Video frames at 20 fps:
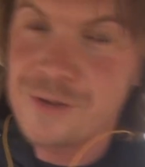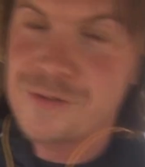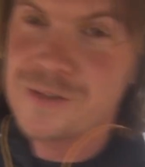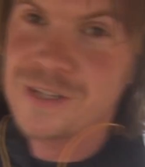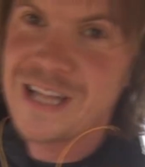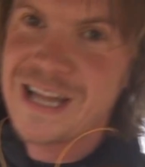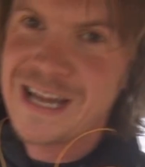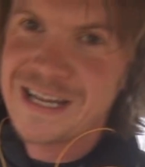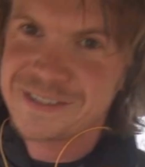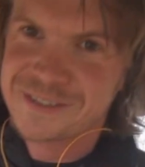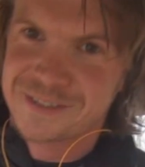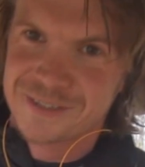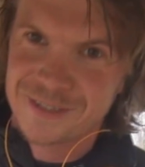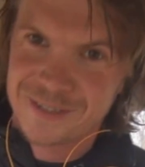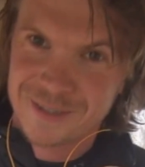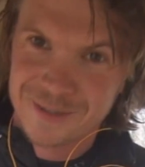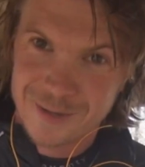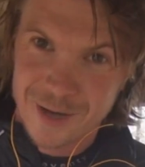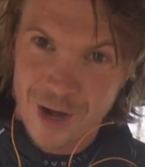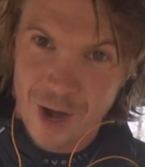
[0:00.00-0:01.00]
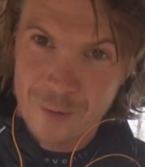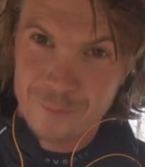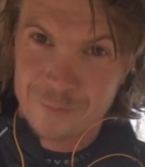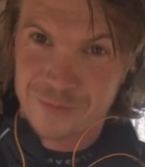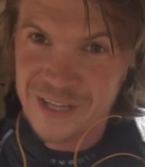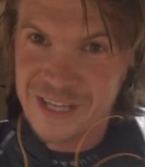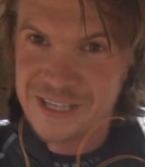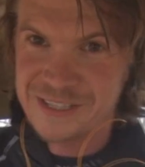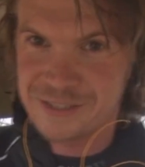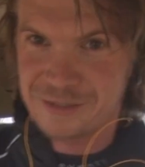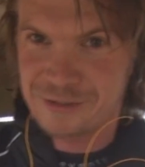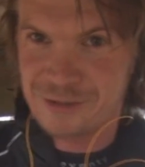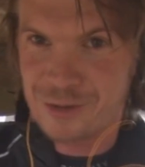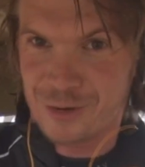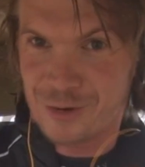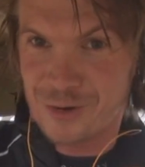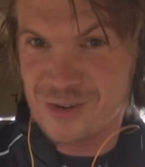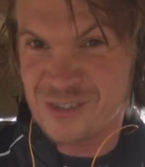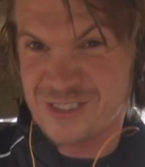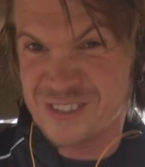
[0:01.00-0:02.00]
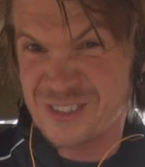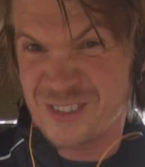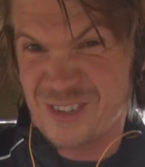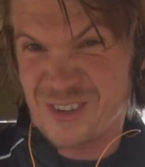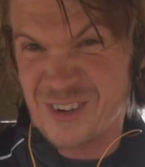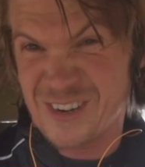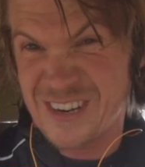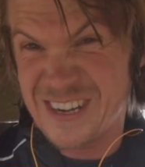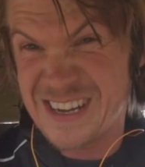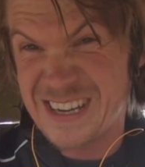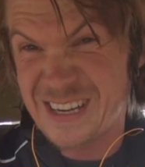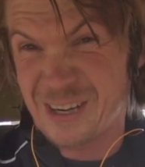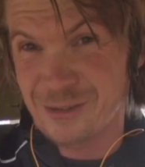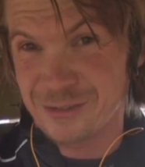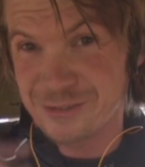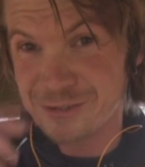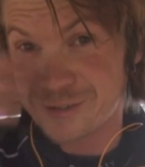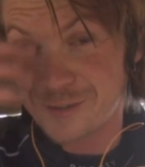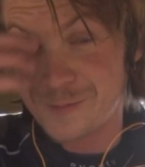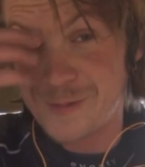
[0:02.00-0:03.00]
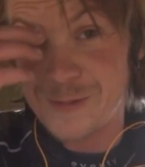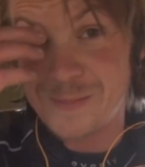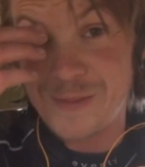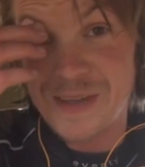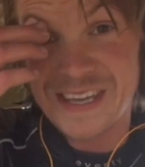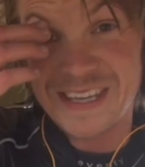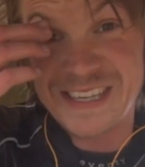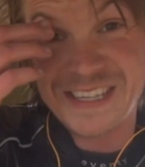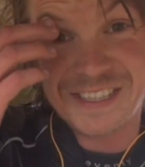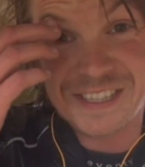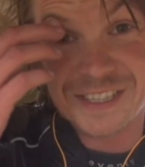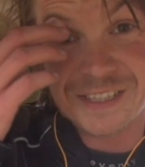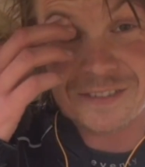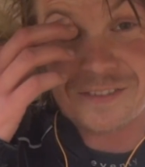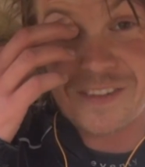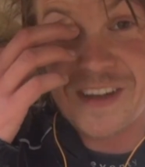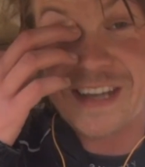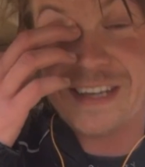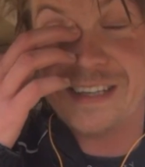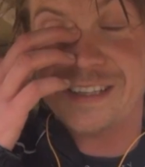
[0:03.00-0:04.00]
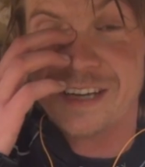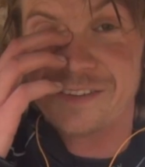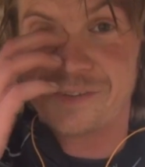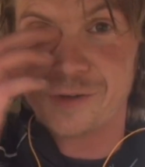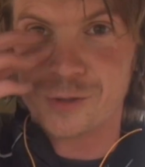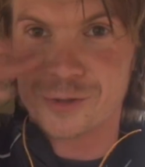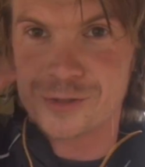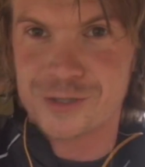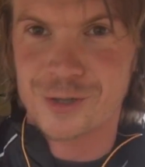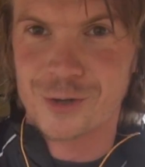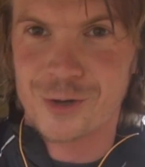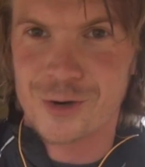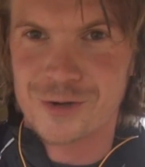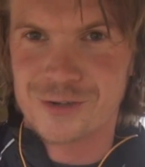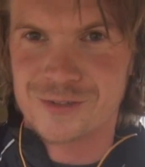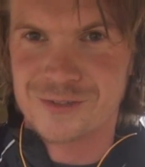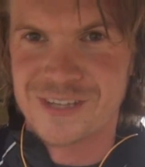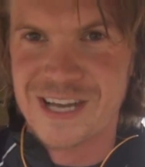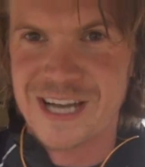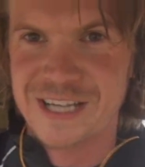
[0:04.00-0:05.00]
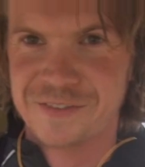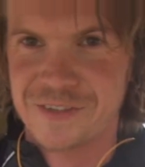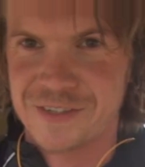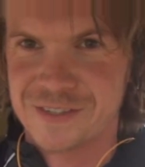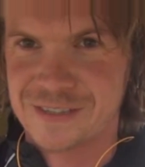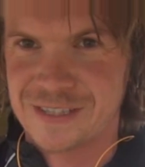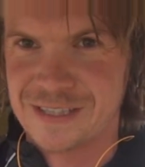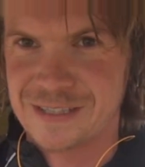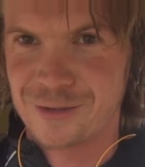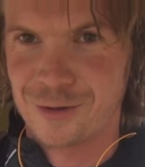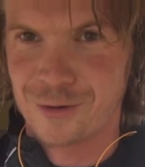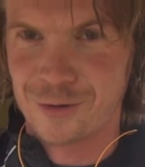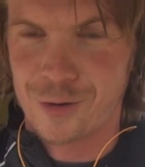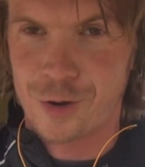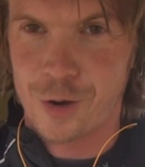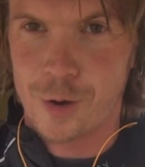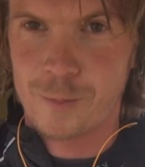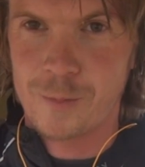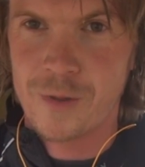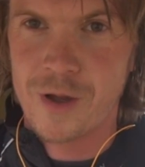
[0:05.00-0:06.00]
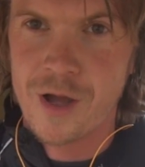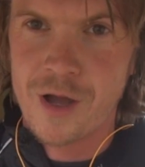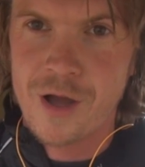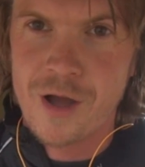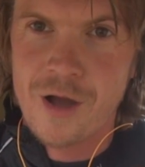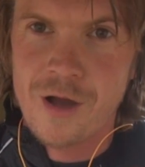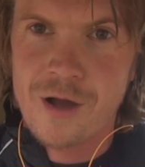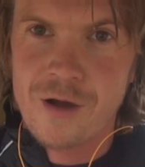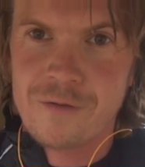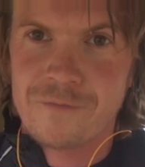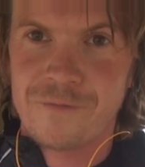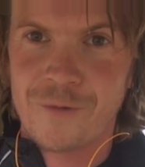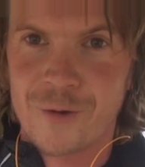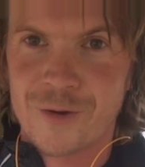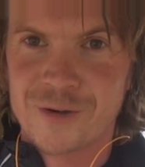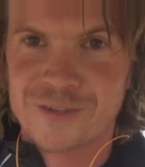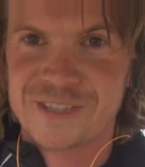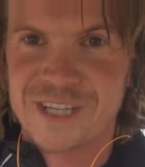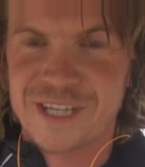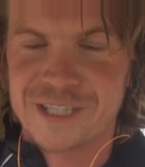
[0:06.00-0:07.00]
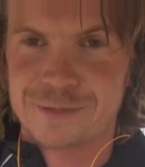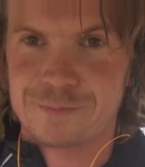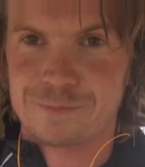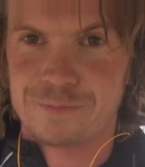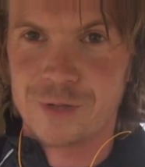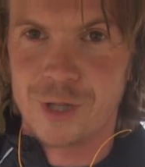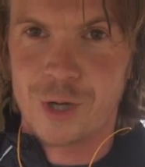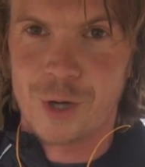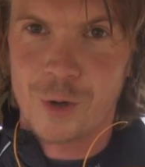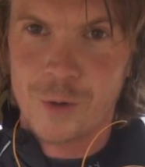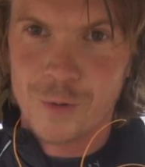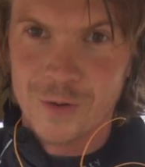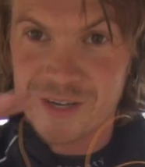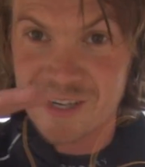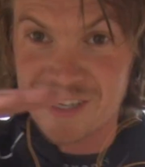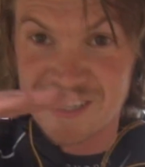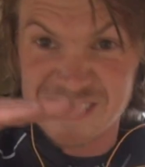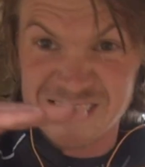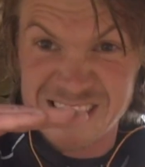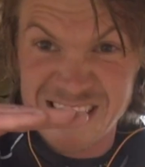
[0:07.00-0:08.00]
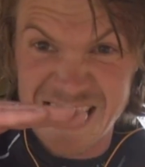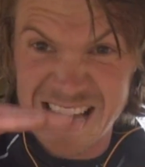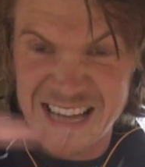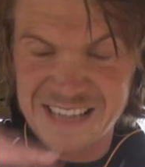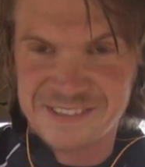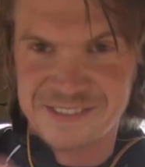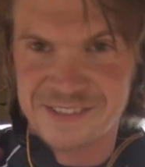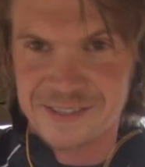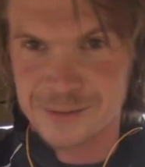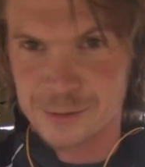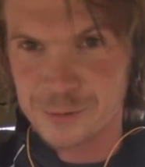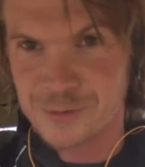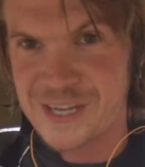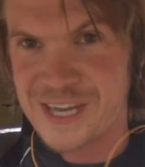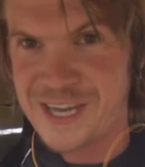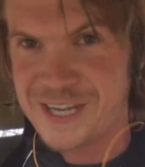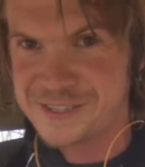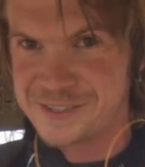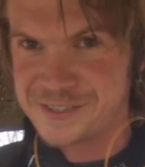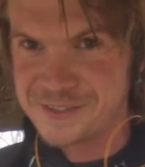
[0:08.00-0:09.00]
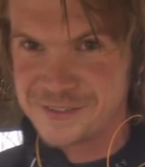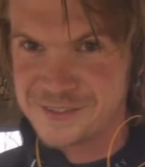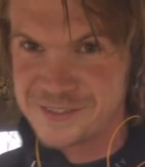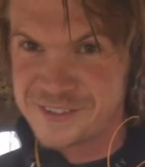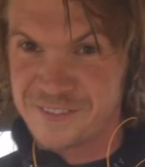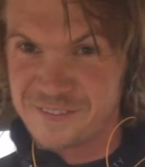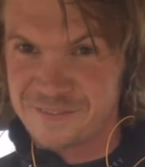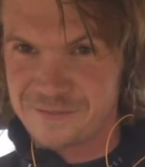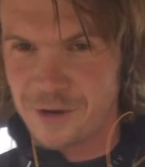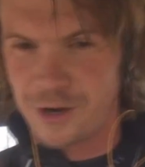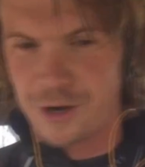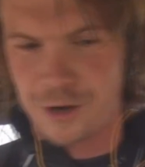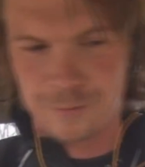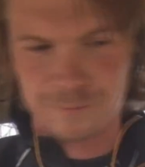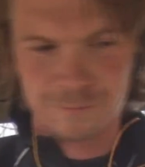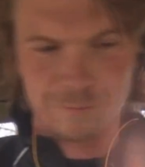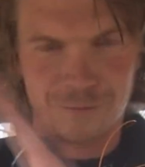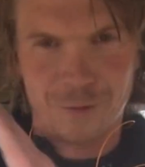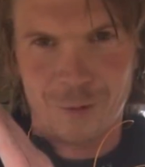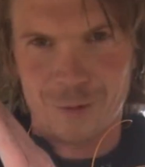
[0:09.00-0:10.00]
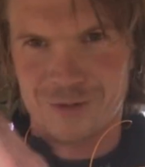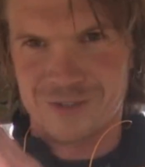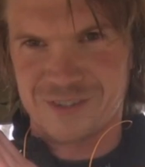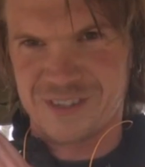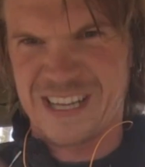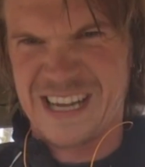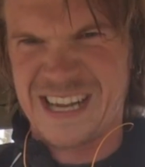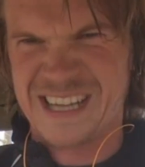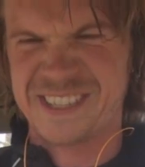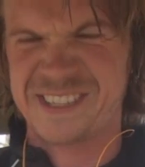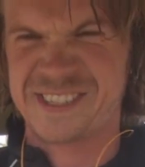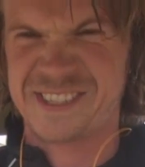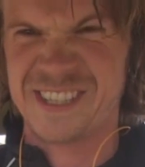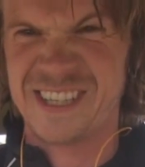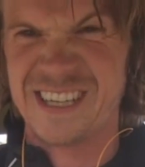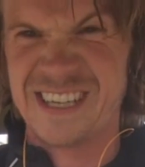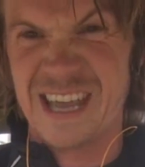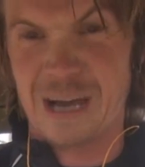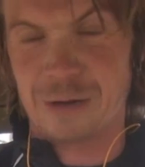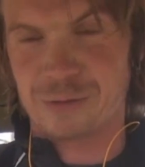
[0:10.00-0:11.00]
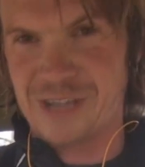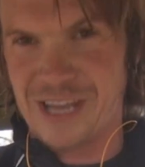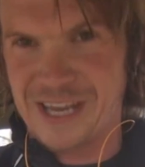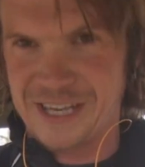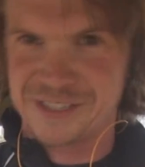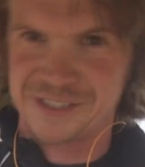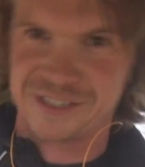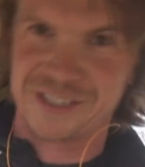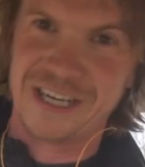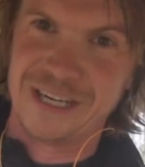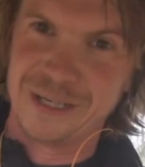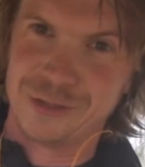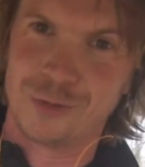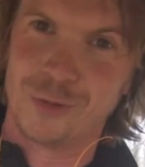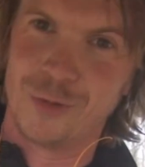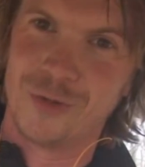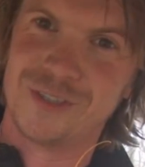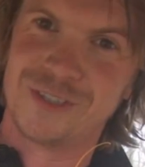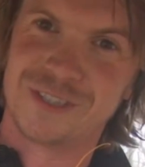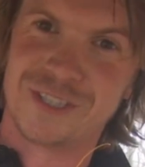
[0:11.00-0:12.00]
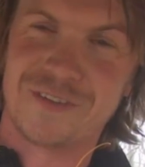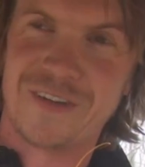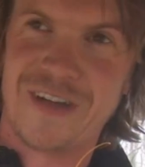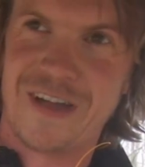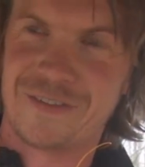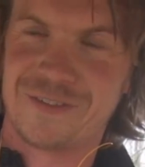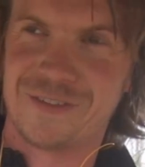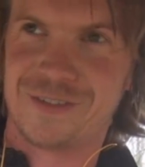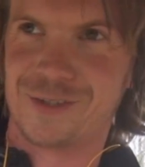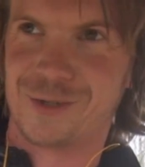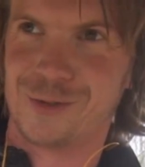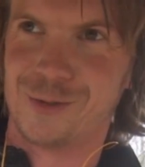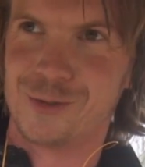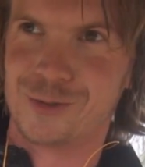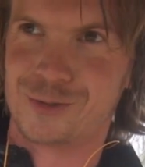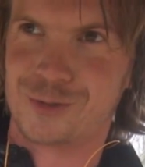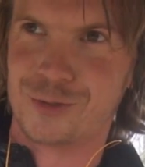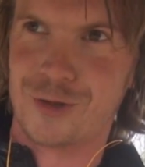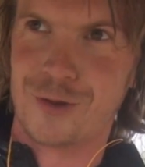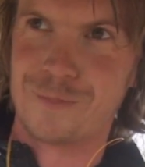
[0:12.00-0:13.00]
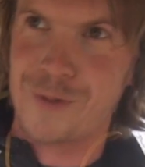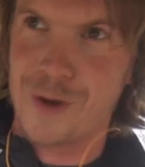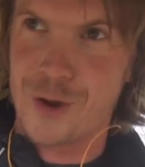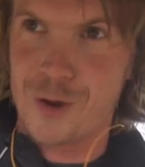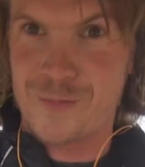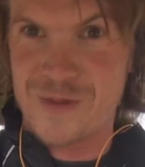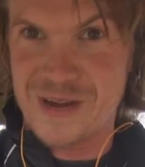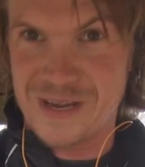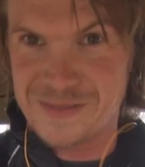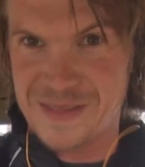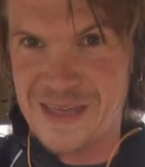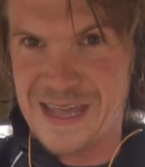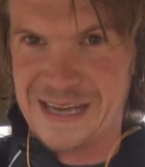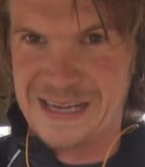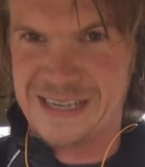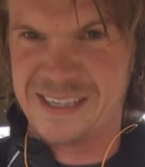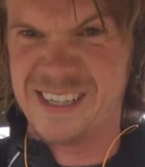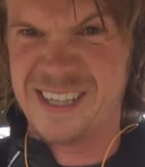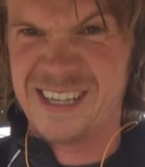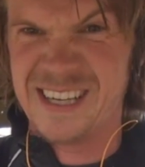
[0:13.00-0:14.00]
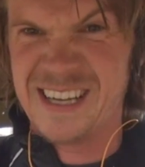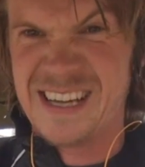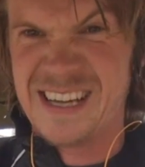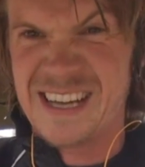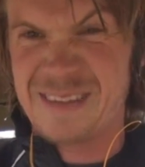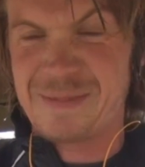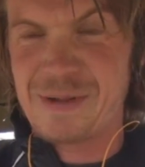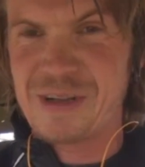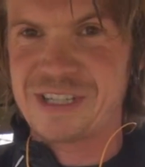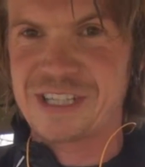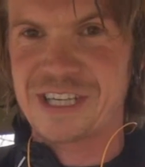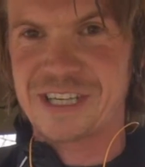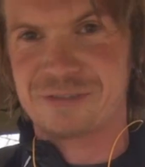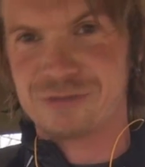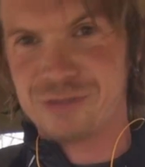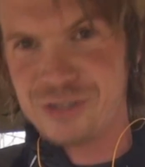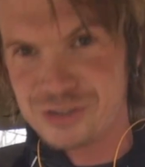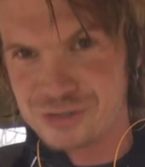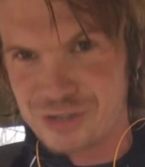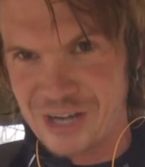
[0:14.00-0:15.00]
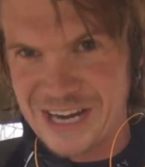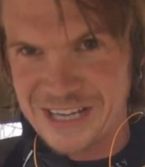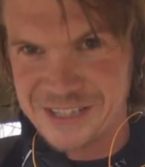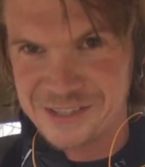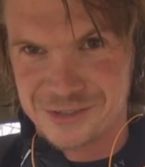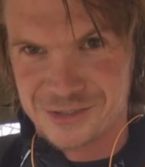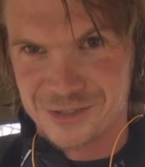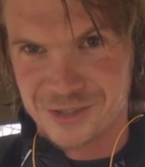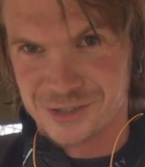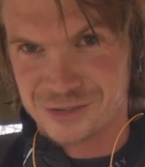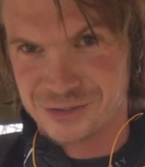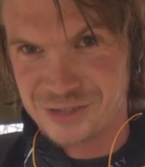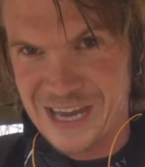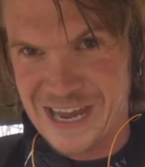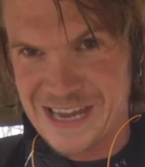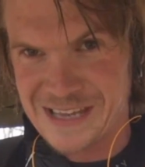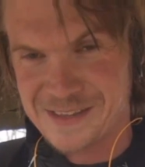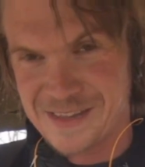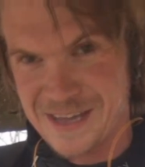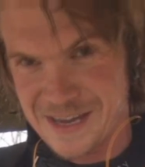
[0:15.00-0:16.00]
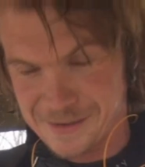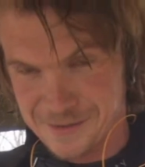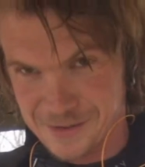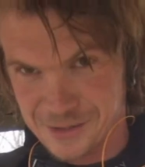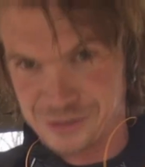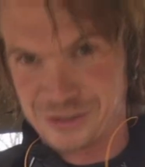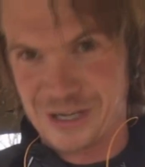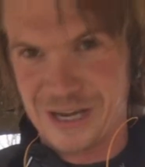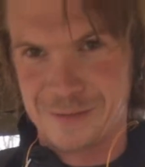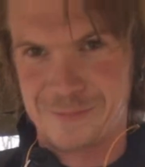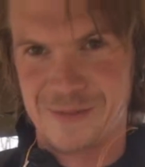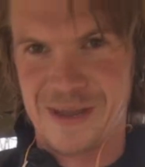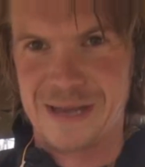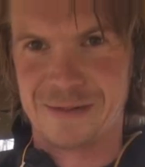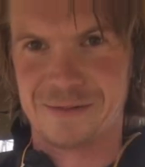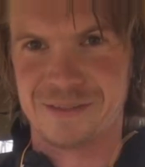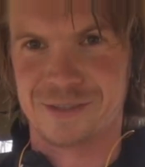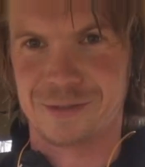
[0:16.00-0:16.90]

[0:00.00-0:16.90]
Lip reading: got the last place I recorded it on it, and also to make it easier to find, if you go to gordon-songton.com/blog-locations / it'll take you straight to it instead of having to go to about me and then it basically just redirects you to the correct page.